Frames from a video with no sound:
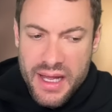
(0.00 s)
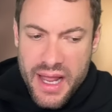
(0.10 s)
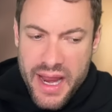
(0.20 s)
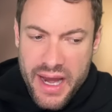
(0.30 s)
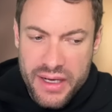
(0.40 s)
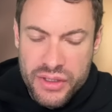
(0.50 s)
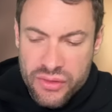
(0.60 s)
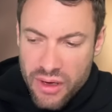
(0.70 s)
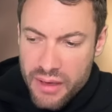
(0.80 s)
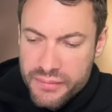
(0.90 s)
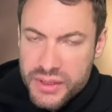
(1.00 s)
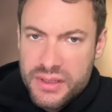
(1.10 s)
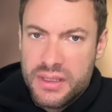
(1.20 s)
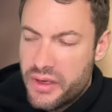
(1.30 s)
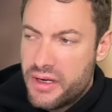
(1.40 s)
and Trump's
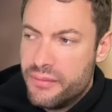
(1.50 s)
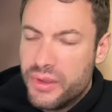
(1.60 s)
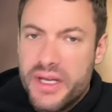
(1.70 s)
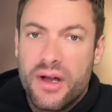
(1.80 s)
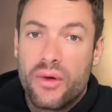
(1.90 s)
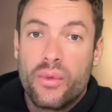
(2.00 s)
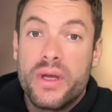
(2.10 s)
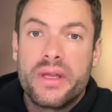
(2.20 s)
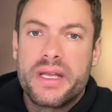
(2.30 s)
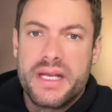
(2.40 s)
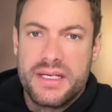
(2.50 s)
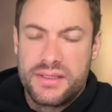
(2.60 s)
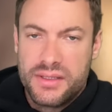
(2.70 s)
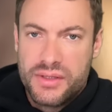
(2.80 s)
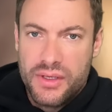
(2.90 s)
complete unwillingness
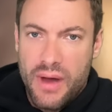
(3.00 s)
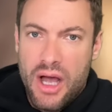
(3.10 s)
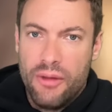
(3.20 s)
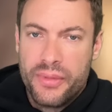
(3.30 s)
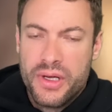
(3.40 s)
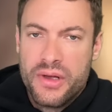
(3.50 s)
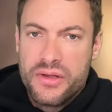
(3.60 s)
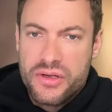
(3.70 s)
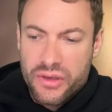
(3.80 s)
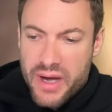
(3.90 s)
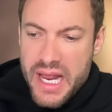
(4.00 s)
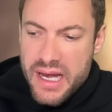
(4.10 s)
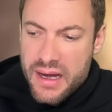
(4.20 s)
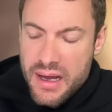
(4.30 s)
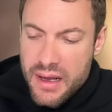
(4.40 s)
to help Ukraine,